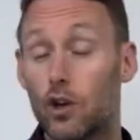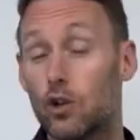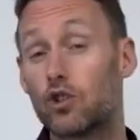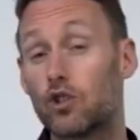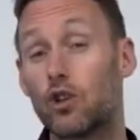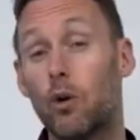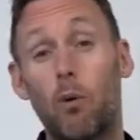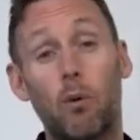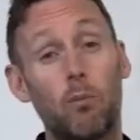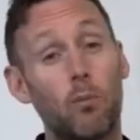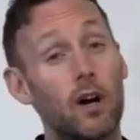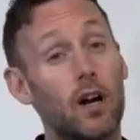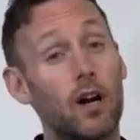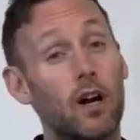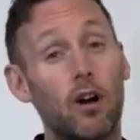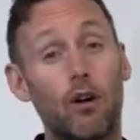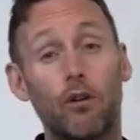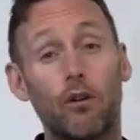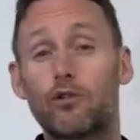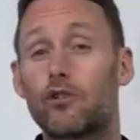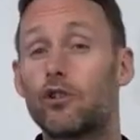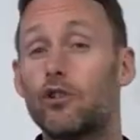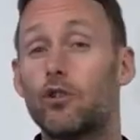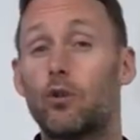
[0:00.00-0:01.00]
So when we're
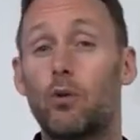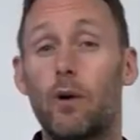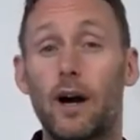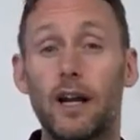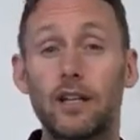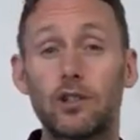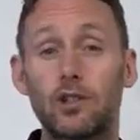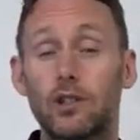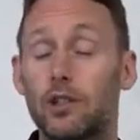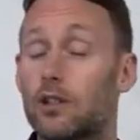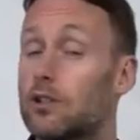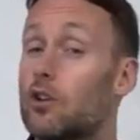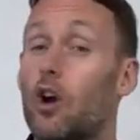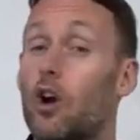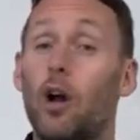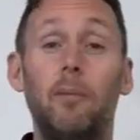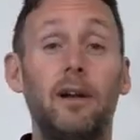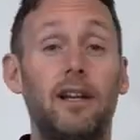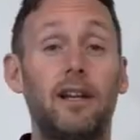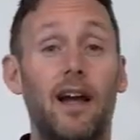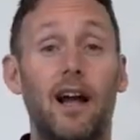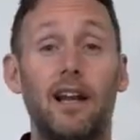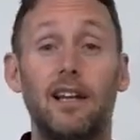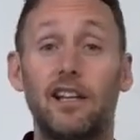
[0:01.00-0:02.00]
going through questions,
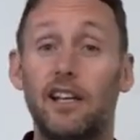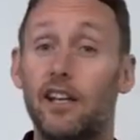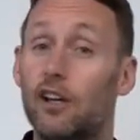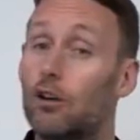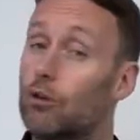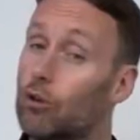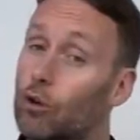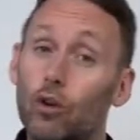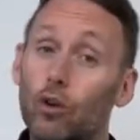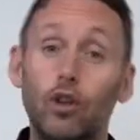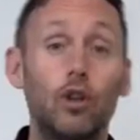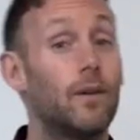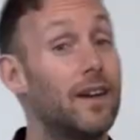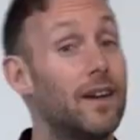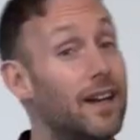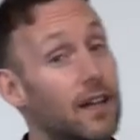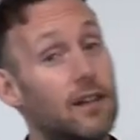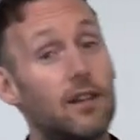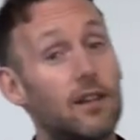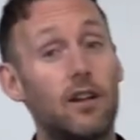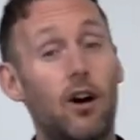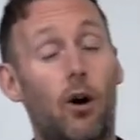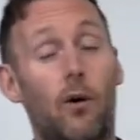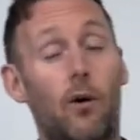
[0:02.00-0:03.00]
I'll be telling you, look, you
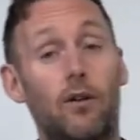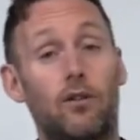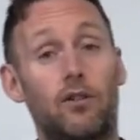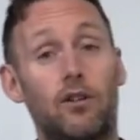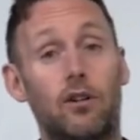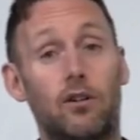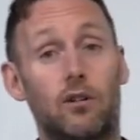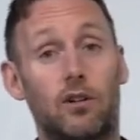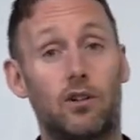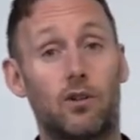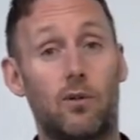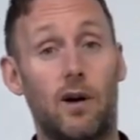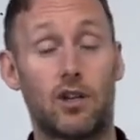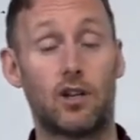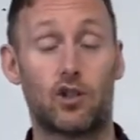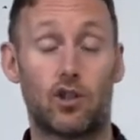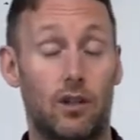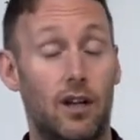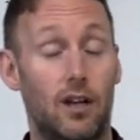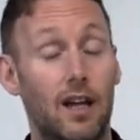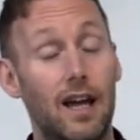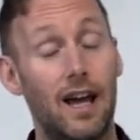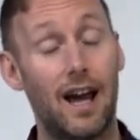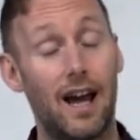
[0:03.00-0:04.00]
need to know how to do this
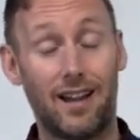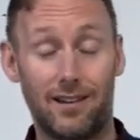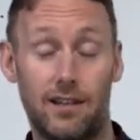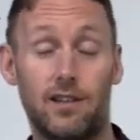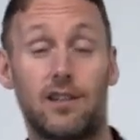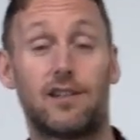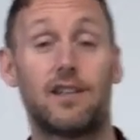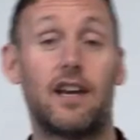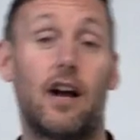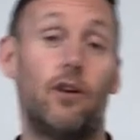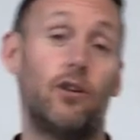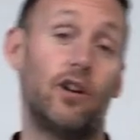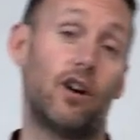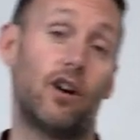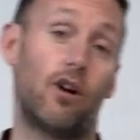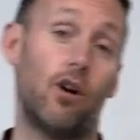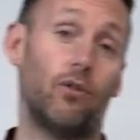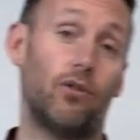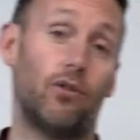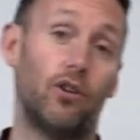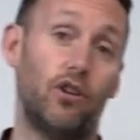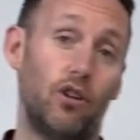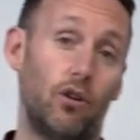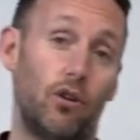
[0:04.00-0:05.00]
question and this is how you're
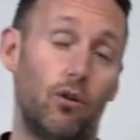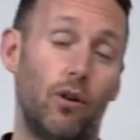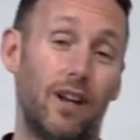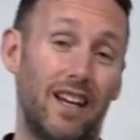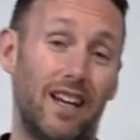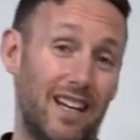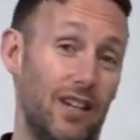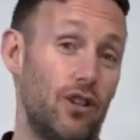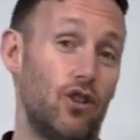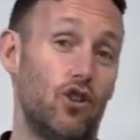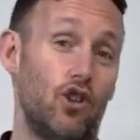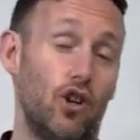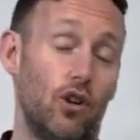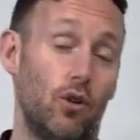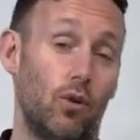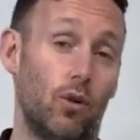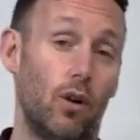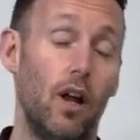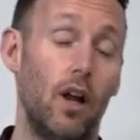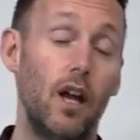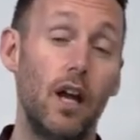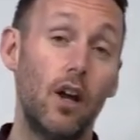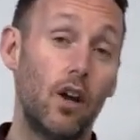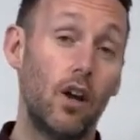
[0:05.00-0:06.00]
going to do it in
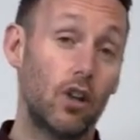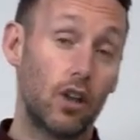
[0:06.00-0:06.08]
June.